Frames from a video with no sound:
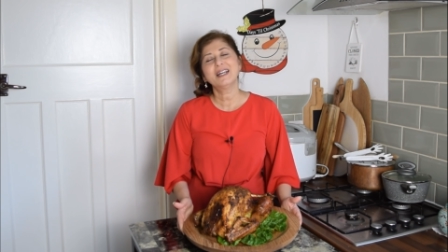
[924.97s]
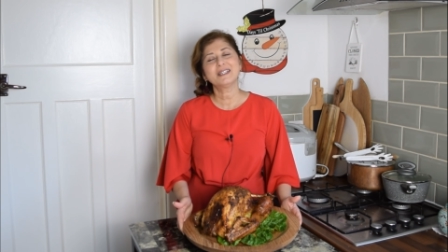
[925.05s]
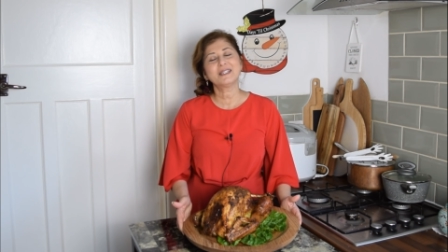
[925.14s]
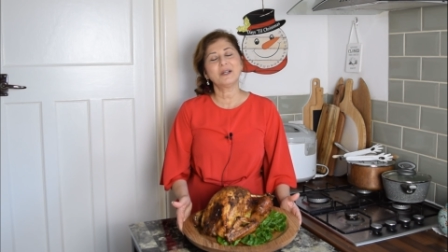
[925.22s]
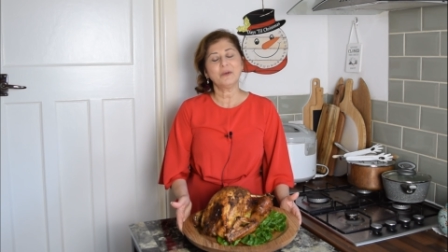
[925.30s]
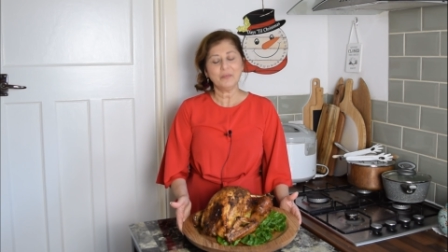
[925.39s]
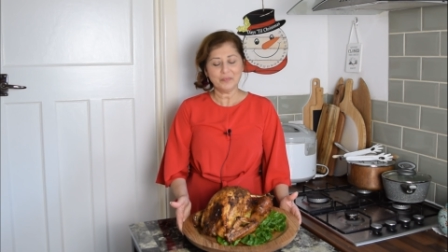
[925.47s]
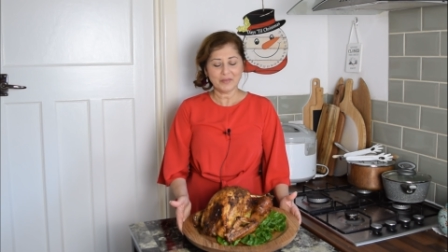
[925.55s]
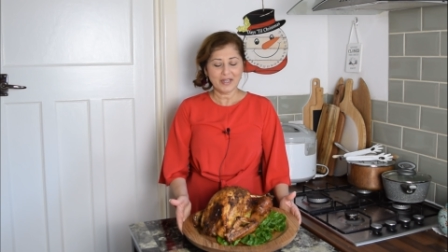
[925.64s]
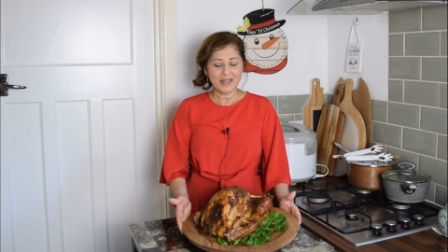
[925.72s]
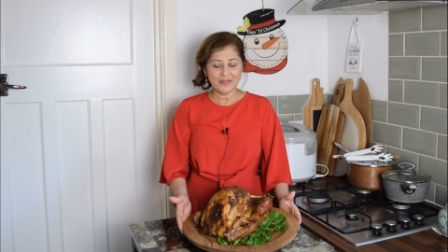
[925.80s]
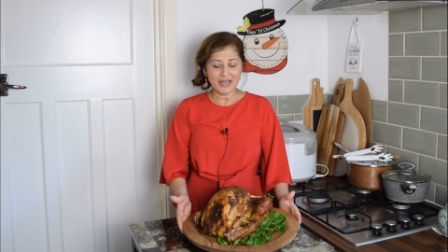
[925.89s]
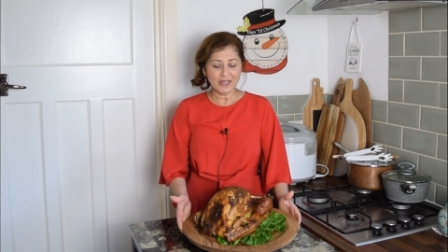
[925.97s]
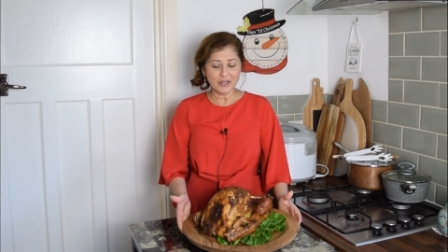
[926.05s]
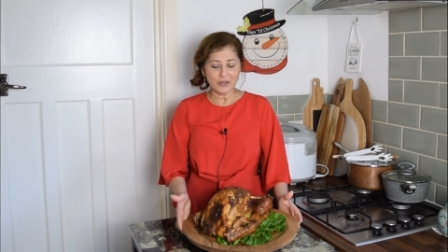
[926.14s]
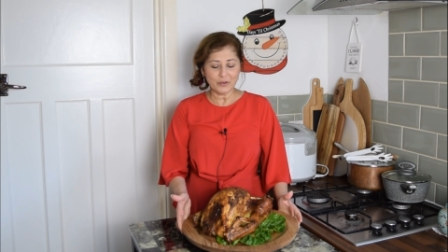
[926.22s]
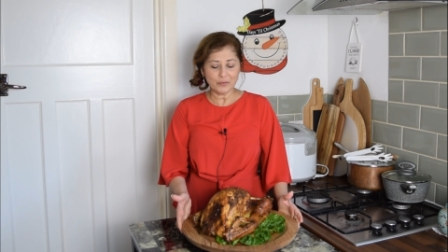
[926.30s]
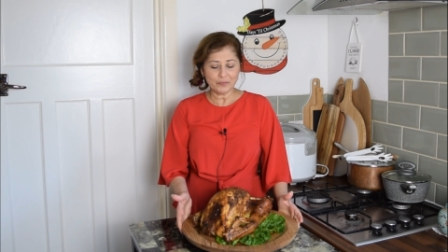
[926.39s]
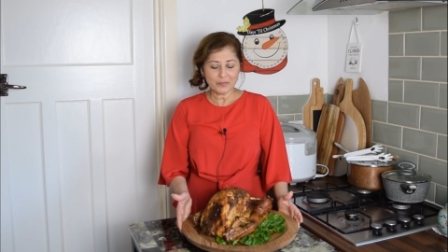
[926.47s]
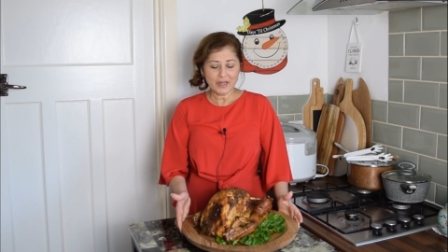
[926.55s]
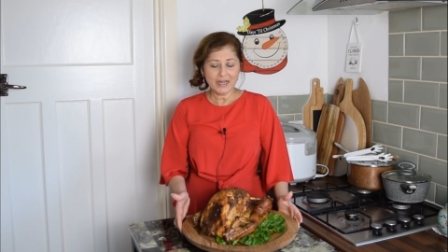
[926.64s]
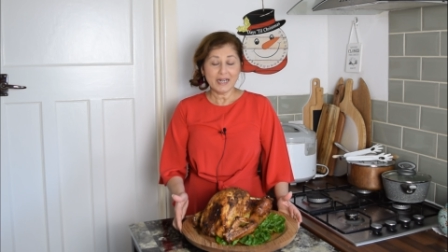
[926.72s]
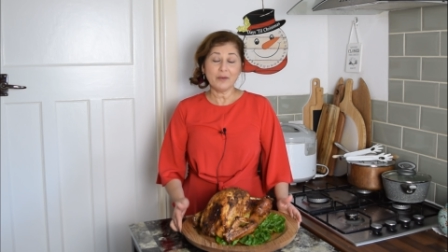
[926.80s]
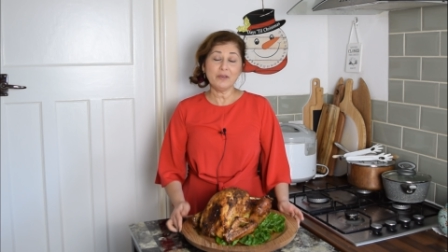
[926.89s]
So there you go.
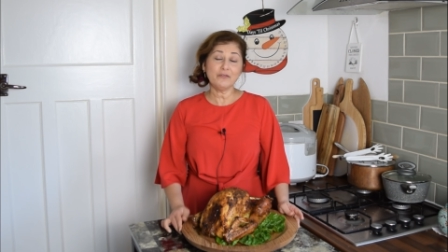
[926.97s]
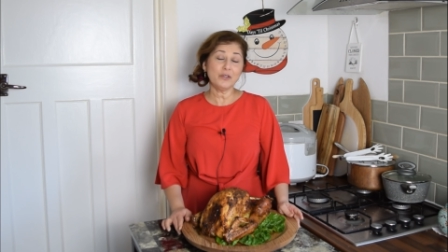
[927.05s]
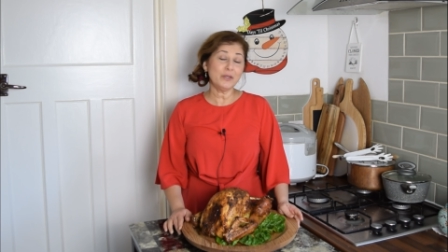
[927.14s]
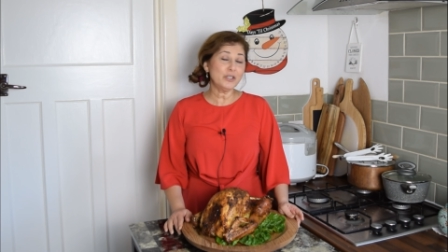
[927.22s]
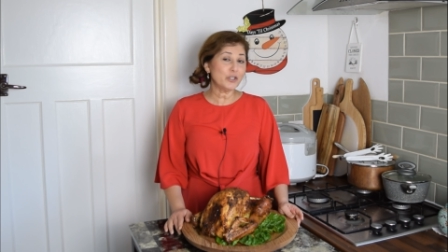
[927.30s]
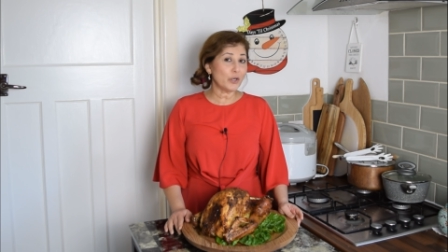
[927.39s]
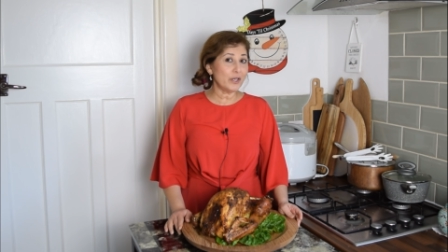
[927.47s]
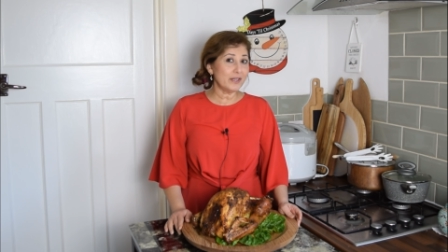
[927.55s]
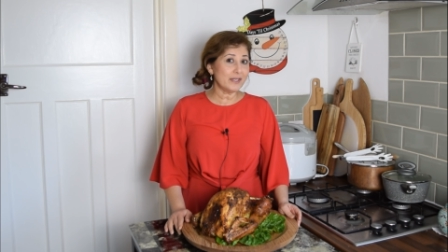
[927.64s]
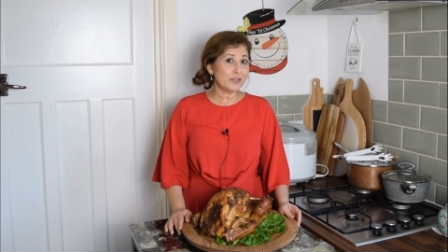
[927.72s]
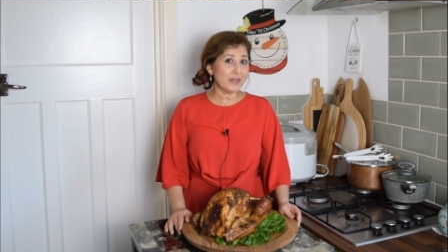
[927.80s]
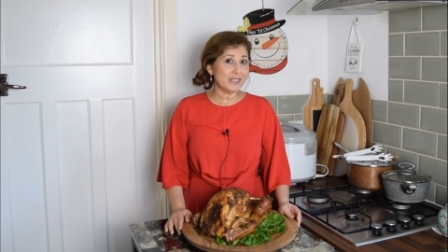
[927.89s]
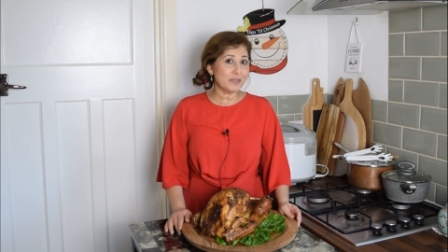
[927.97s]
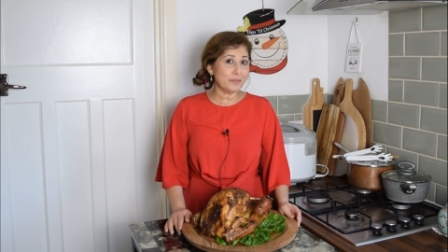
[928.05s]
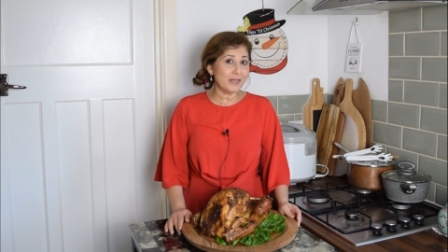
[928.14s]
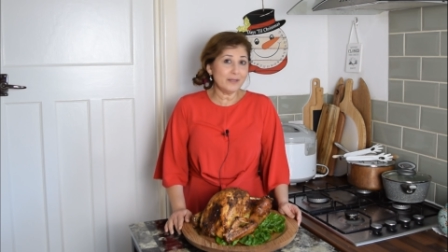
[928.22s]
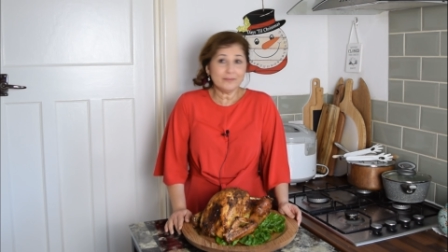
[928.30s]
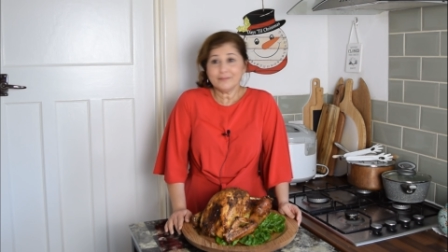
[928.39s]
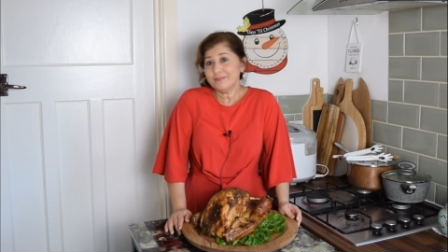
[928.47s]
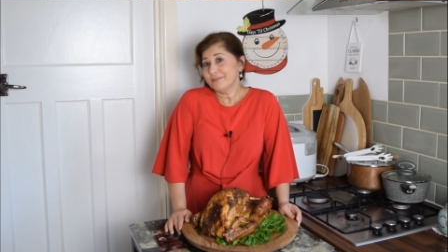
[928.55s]
Now, if you enjoyed this recipe,